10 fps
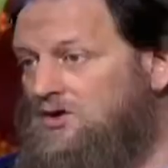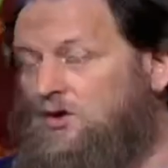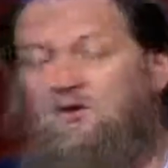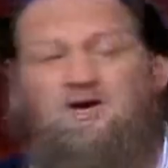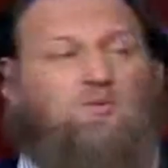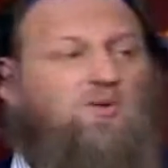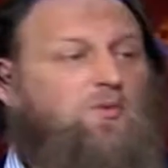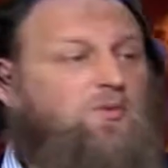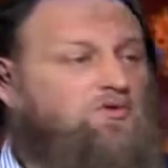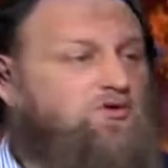calling
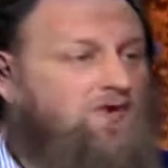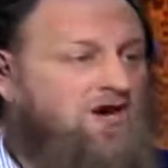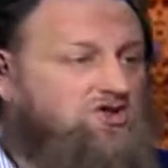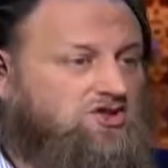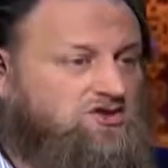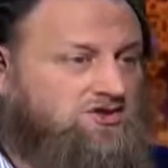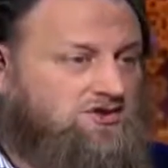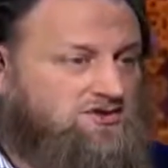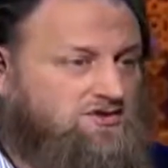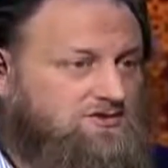people to
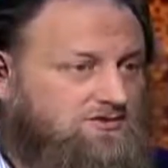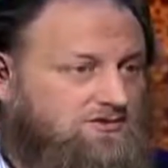righteousness,